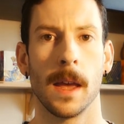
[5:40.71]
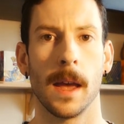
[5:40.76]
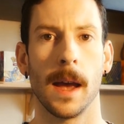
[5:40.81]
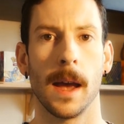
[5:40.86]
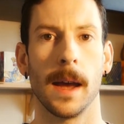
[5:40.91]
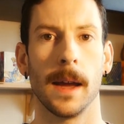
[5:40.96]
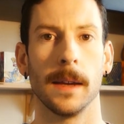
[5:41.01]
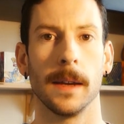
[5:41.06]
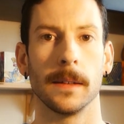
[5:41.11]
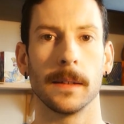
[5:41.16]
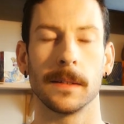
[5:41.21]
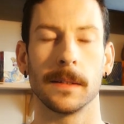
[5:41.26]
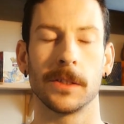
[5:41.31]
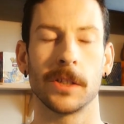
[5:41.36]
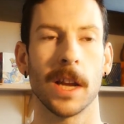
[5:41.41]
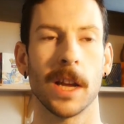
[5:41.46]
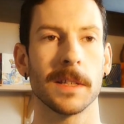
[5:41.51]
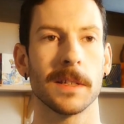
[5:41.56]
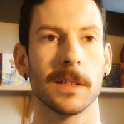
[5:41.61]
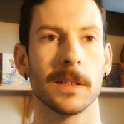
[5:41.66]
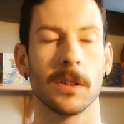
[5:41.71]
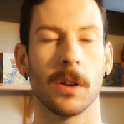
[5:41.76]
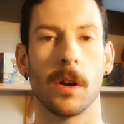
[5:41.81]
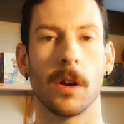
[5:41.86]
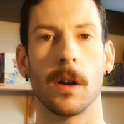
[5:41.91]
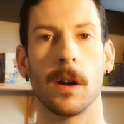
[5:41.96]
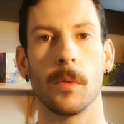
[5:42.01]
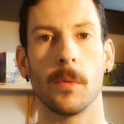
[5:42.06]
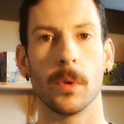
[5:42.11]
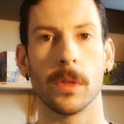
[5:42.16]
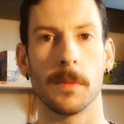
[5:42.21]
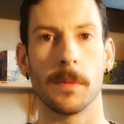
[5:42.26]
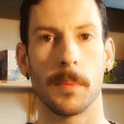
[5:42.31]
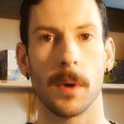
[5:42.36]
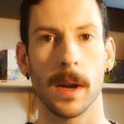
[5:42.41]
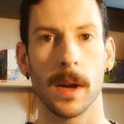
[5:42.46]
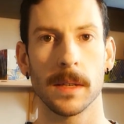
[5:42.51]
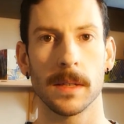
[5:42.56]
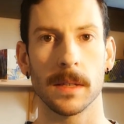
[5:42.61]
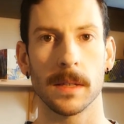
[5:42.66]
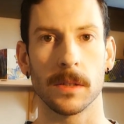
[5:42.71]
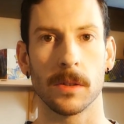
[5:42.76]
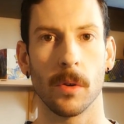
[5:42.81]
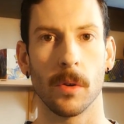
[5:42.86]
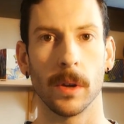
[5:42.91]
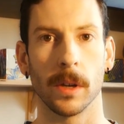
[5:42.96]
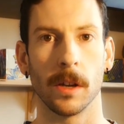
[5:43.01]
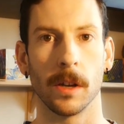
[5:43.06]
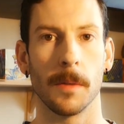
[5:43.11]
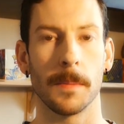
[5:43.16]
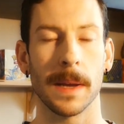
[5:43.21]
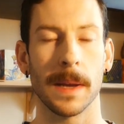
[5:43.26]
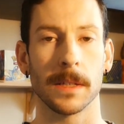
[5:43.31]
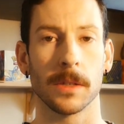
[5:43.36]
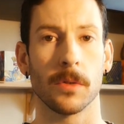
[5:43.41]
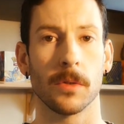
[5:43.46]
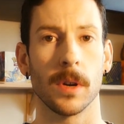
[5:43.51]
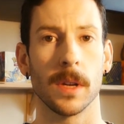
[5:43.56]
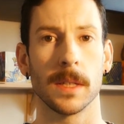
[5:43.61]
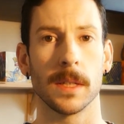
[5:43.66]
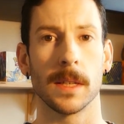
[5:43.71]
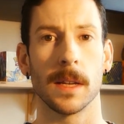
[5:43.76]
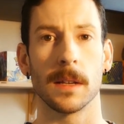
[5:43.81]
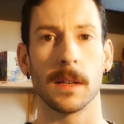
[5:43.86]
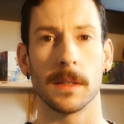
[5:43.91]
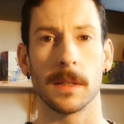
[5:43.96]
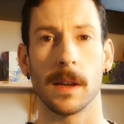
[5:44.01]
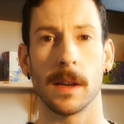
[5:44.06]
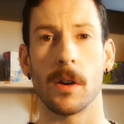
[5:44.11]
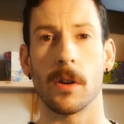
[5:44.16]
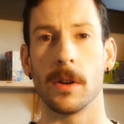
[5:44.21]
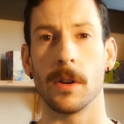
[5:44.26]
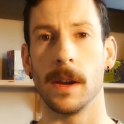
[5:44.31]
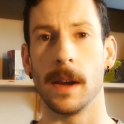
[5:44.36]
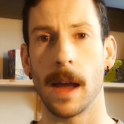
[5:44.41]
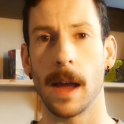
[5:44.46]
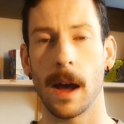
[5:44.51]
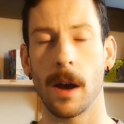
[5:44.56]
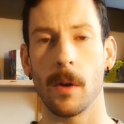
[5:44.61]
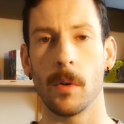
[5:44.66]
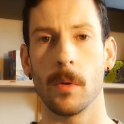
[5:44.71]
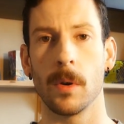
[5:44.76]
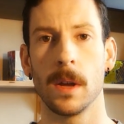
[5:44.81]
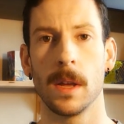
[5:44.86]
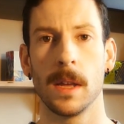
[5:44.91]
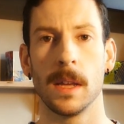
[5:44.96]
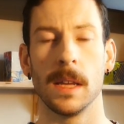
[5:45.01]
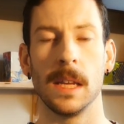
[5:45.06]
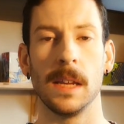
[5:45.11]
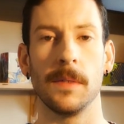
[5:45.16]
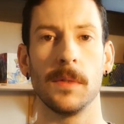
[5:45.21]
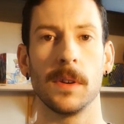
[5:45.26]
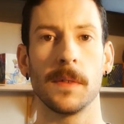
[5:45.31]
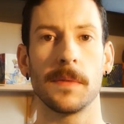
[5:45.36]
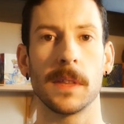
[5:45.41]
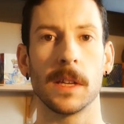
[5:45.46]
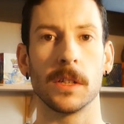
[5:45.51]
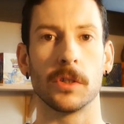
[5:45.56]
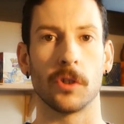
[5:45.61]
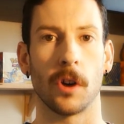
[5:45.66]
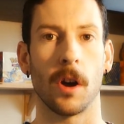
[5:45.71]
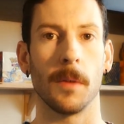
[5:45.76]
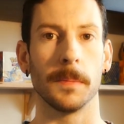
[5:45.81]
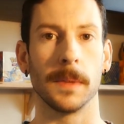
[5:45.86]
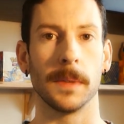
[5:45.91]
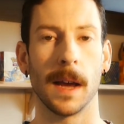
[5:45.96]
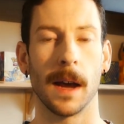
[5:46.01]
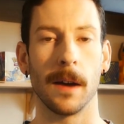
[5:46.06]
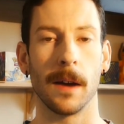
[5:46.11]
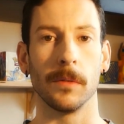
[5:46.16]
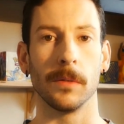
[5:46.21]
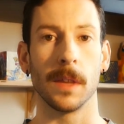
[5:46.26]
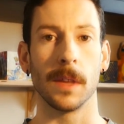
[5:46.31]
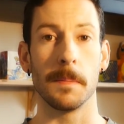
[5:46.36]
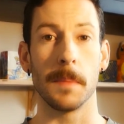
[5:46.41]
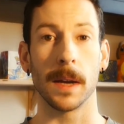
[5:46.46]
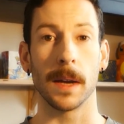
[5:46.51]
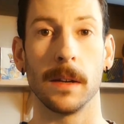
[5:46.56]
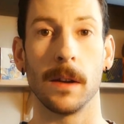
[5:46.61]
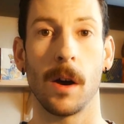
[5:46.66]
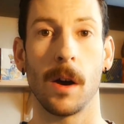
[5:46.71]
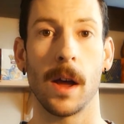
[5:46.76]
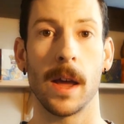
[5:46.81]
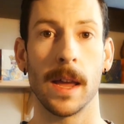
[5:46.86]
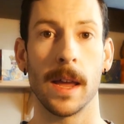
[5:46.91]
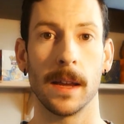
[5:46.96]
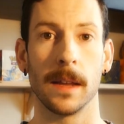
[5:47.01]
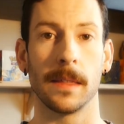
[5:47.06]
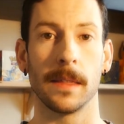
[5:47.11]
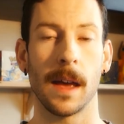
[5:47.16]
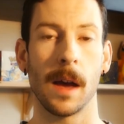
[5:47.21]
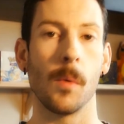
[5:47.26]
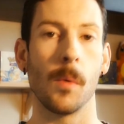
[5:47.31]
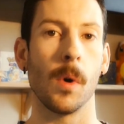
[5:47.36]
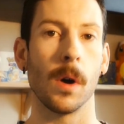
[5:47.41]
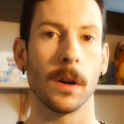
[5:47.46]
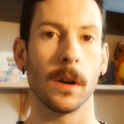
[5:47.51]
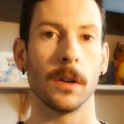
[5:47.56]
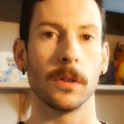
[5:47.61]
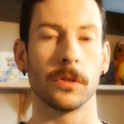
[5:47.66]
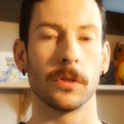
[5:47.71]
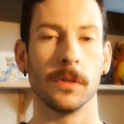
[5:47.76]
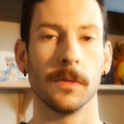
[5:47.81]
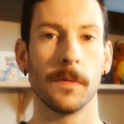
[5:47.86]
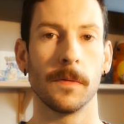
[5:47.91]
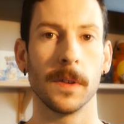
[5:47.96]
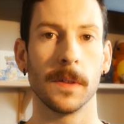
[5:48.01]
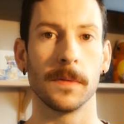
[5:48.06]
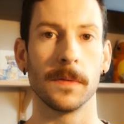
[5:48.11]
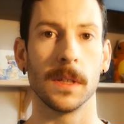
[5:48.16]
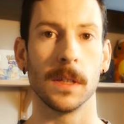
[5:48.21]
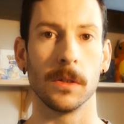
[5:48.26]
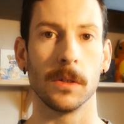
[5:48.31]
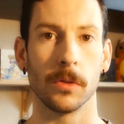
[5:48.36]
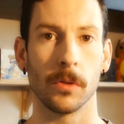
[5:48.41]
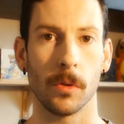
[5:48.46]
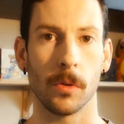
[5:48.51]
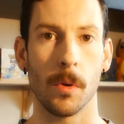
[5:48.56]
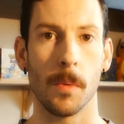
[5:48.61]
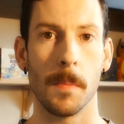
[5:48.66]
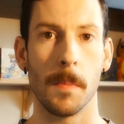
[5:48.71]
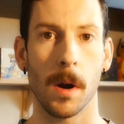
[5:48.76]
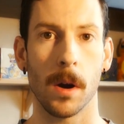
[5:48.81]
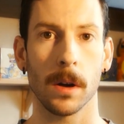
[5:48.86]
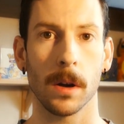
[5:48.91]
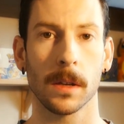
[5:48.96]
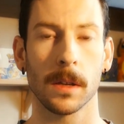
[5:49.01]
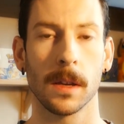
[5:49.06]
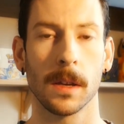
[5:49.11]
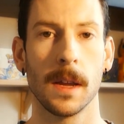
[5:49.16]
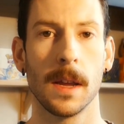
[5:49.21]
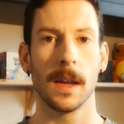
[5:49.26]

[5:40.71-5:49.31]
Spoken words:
And chances are, with the prices going up as crazy as they are now, even if they drop down, they might not hit that 115 euro mark,